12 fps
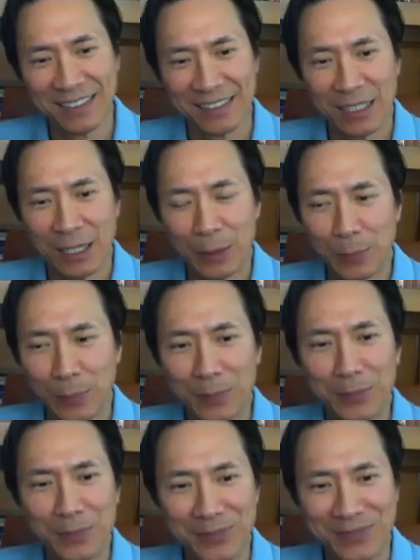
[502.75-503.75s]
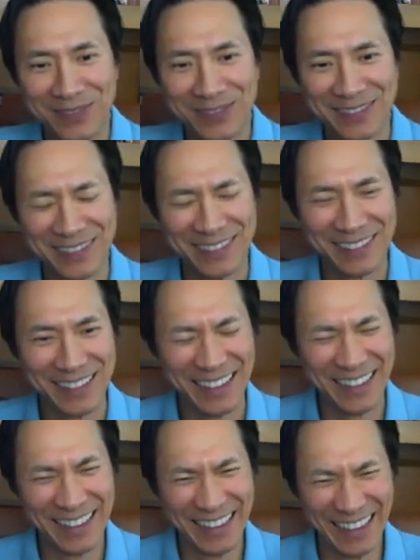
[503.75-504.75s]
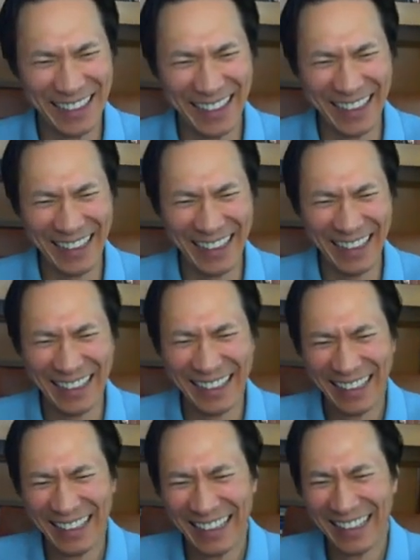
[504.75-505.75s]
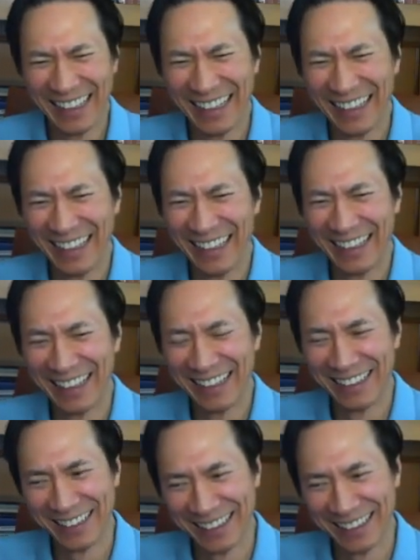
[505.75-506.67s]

The person shown says nothing.